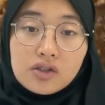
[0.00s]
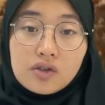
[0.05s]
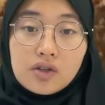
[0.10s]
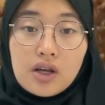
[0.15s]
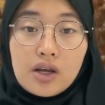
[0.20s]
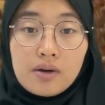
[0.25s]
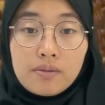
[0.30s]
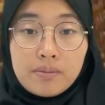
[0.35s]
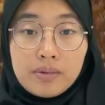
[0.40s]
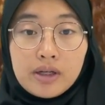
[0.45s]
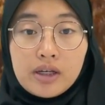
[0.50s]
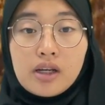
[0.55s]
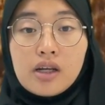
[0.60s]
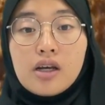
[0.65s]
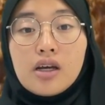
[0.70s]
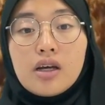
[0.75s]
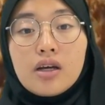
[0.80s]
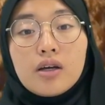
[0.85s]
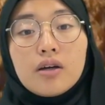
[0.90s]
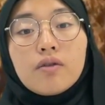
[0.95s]
can also
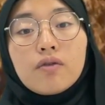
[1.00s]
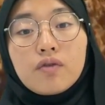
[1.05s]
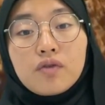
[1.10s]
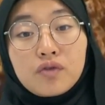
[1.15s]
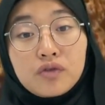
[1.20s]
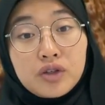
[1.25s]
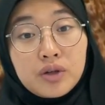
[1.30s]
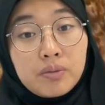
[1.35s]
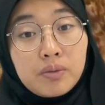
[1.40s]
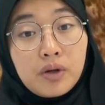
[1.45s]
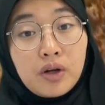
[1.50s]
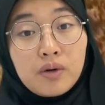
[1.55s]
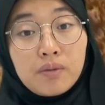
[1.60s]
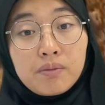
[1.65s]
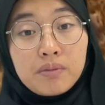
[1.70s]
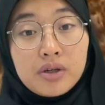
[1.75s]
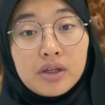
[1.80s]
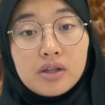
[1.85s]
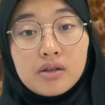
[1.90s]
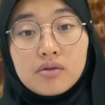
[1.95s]
happen if
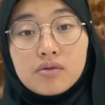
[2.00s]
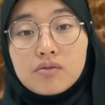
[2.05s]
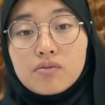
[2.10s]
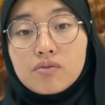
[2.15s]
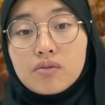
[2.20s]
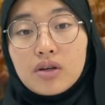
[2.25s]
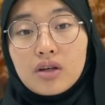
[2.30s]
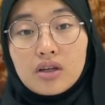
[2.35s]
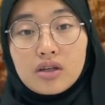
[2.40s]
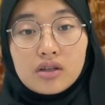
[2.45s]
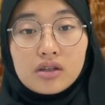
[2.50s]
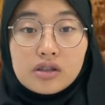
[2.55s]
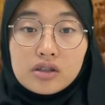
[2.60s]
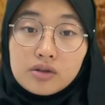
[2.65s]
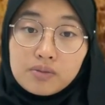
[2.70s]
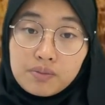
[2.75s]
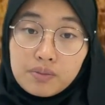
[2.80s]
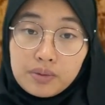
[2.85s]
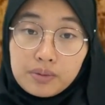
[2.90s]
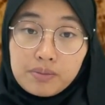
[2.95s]
development planning
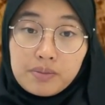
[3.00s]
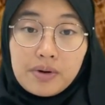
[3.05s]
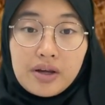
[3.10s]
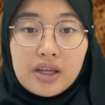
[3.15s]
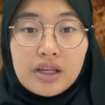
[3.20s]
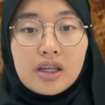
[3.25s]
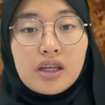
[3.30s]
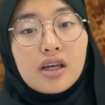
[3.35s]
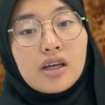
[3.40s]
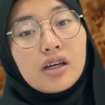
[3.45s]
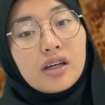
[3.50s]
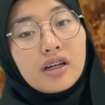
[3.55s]
is prepared